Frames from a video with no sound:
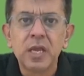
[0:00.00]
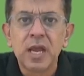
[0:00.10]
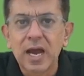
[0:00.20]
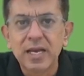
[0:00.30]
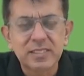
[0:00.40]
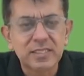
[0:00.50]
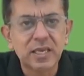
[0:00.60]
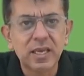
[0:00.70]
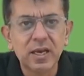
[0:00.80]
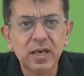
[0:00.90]

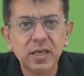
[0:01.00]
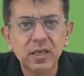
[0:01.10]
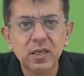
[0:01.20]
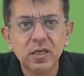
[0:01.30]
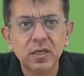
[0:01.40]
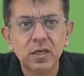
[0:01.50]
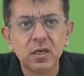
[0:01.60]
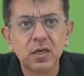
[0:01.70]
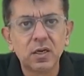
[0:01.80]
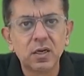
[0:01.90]
ICAI
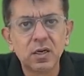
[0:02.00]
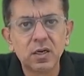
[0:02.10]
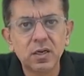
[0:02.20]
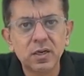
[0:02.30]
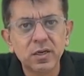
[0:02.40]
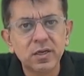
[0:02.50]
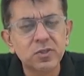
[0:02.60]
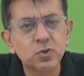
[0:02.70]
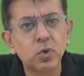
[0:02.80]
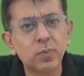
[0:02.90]
uh,
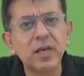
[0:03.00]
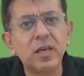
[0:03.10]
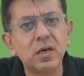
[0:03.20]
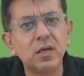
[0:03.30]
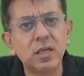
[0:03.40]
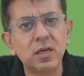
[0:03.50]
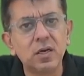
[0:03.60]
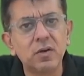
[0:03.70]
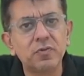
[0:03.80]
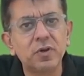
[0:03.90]
is going to be a learning
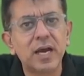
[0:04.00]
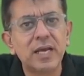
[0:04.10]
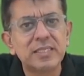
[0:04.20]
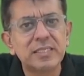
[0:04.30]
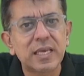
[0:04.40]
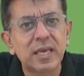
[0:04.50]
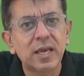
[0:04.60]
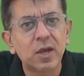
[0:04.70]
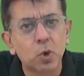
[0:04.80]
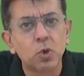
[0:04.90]
curve for
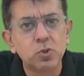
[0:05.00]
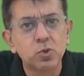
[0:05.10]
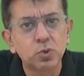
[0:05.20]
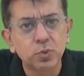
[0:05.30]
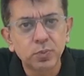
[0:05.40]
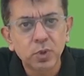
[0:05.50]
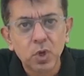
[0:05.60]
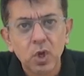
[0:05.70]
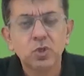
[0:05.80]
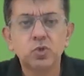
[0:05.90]
ICAI also.
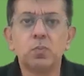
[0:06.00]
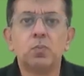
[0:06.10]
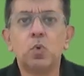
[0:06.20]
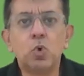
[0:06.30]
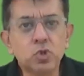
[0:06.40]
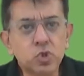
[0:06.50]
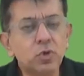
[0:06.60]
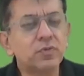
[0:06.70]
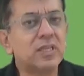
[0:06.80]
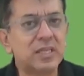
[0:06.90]
So most
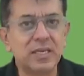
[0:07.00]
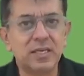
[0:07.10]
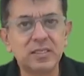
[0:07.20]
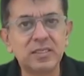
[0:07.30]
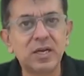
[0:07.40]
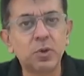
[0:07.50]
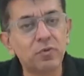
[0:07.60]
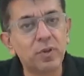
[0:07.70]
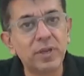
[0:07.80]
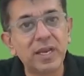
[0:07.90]
of the things that you
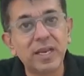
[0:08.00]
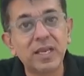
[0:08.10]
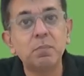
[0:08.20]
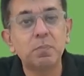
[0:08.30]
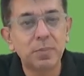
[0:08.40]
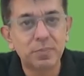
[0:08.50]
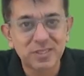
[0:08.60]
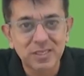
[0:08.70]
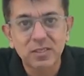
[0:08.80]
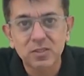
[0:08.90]
will be getting in paper
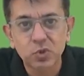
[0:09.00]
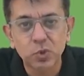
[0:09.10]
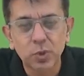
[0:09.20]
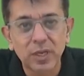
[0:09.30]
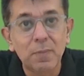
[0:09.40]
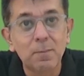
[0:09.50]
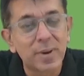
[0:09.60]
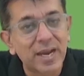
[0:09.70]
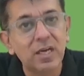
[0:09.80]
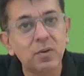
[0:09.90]
6, okay,
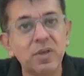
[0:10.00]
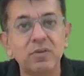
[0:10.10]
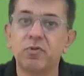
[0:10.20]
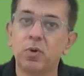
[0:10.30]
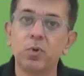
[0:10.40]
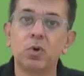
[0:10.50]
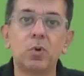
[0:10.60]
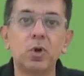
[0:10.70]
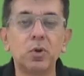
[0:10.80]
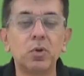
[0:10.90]
might be from your
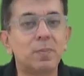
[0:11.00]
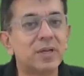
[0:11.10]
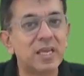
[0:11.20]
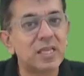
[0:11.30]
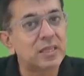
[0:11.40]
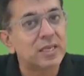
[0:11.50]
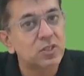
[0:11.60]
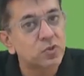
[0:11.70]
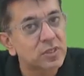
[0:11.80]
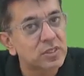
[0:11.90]
module, but then
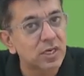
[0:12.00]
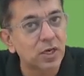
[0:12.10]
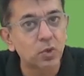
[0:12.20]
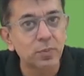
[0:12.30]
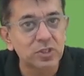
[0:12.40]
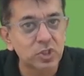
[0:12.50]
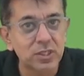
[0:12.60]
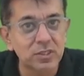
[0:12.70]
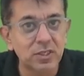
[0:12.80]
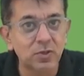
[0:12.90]
things will start to be
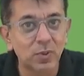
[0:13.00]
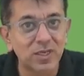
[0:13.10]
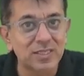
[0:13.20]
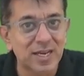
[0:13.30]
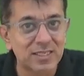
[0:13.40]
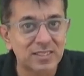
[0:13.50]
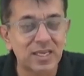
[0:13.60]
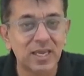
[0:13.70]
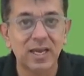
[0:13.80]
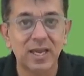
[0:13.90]
changing once
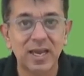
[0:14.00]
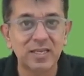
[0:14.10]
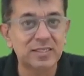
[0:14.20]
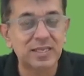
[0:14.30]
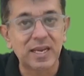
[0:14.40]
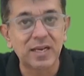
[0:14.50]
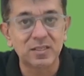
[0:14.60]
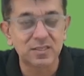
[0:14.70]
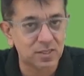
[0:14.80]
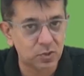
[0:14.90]
ICAI has gained
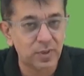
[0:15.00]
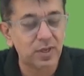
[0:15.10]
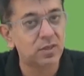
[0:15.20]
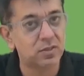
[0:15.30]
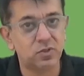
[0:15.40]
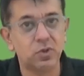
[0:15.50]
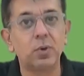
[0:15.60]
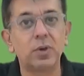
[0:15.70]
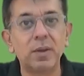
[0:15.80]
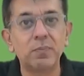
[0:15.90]
its experience,
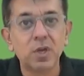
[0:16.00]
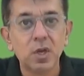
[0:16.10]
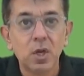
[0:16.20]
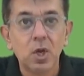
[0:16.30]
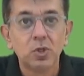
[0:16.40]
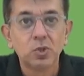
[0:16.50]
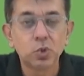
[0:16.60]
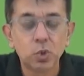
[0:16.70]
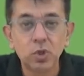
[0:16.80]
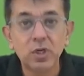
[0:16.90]
okay.
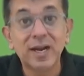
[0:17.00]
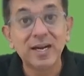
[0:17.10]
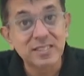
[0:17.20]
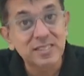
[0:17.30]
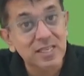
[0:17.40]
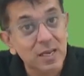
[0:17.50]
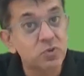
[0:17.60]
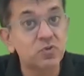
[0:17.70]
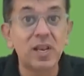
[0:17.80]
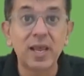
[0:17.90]
So
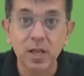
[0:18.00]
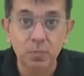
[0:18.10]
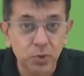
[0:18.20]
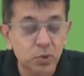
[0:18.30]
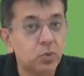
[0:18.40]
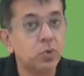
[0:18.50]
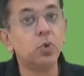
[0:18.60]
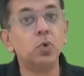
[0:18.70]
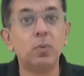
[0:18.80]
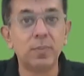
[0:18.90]
concepts will help you,
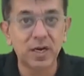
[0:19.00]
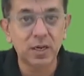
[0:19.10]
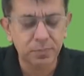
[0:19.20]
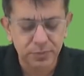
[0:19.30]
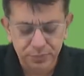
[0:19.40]
no mug up,